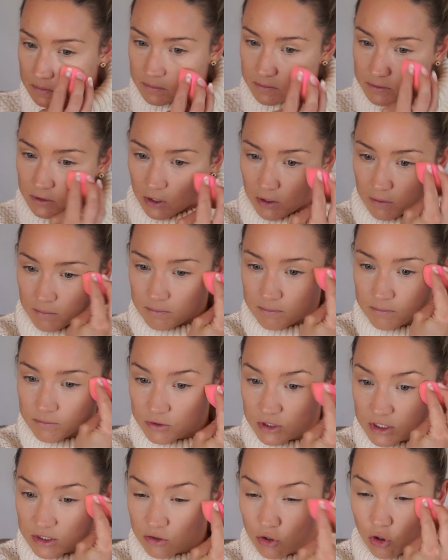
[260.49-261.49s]
So
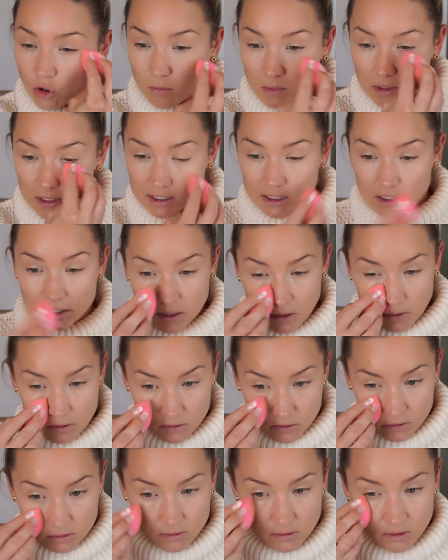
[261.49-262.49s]
she's normally
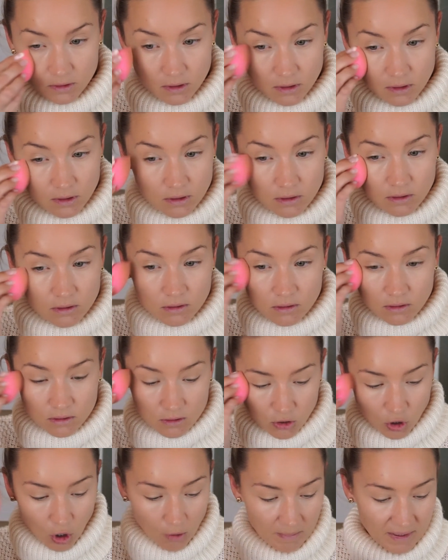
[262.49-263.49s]

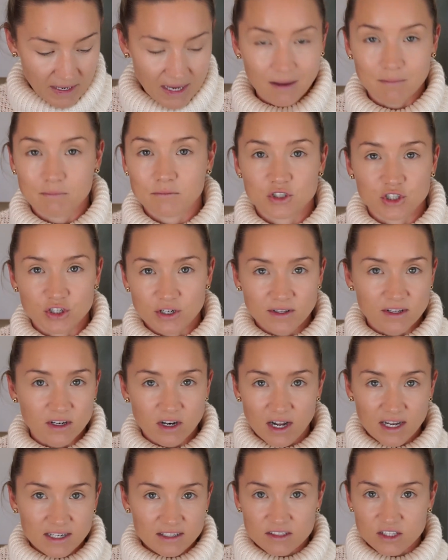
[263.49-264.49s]
got me up during the
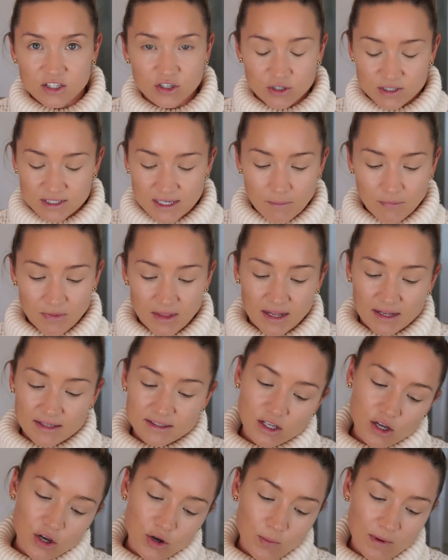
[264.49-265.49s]
night to do something.
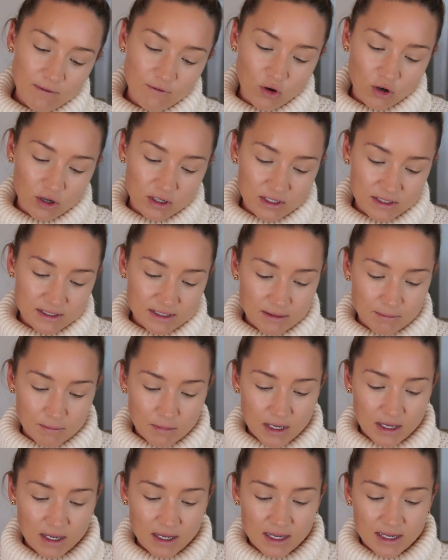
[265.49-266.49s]
So we've got
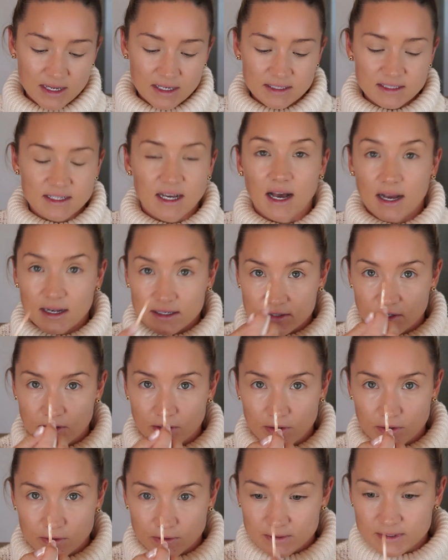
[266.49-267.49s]
some dark
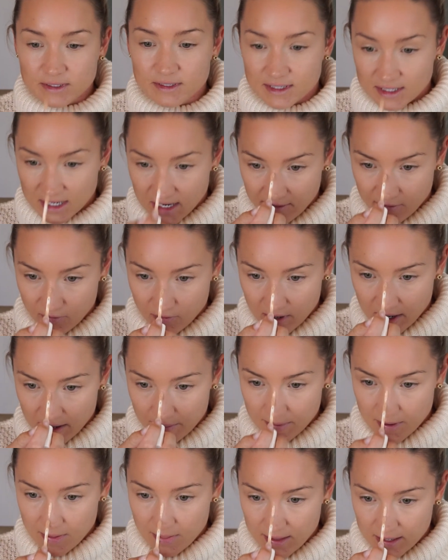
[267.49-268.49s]
circles to cover
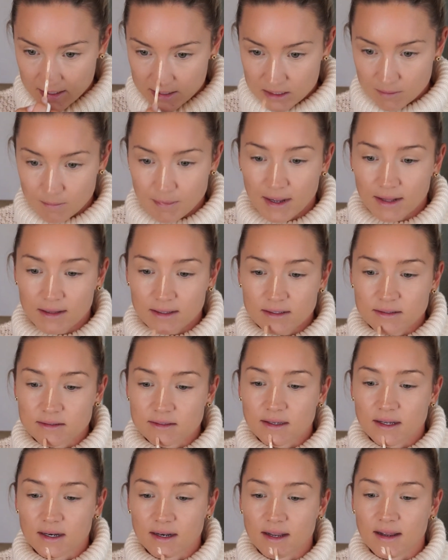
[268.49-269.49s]
up. And then to balance
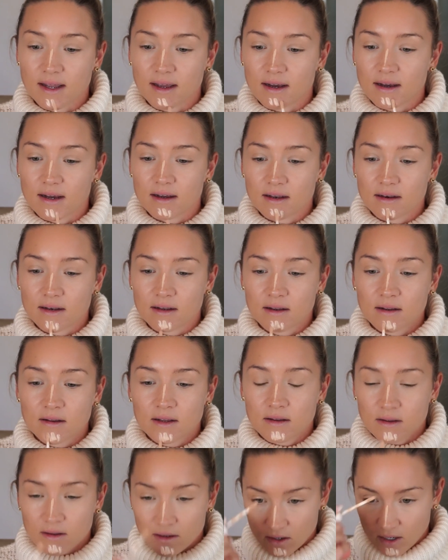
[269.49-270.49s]
that out,
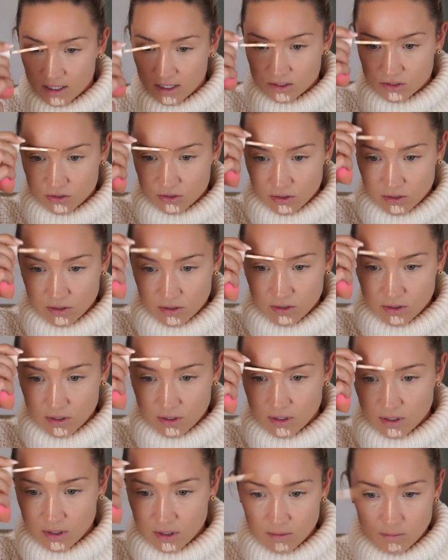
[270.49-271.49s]
I
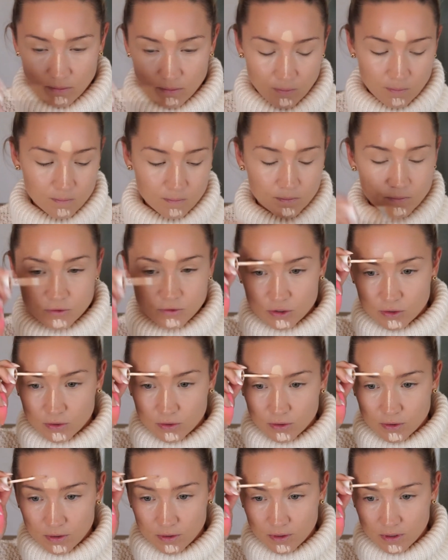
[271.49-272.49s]

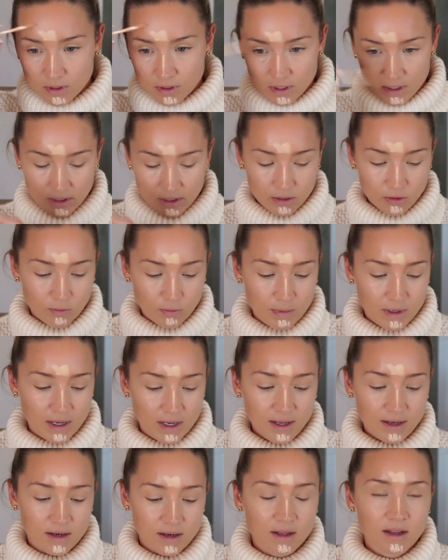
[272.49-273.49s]
do a little
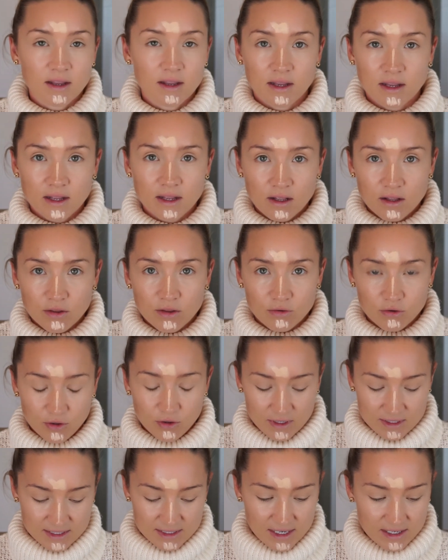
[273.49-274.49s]
bit through
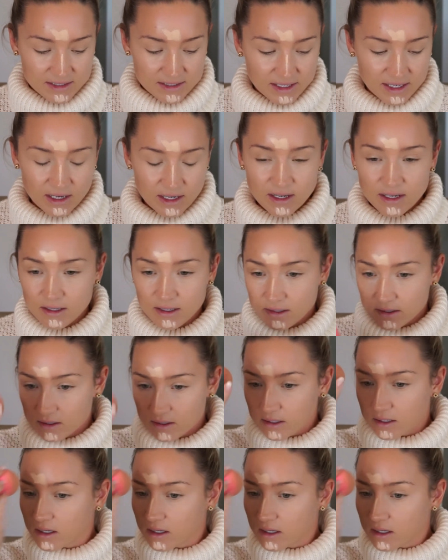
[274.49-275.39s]
the center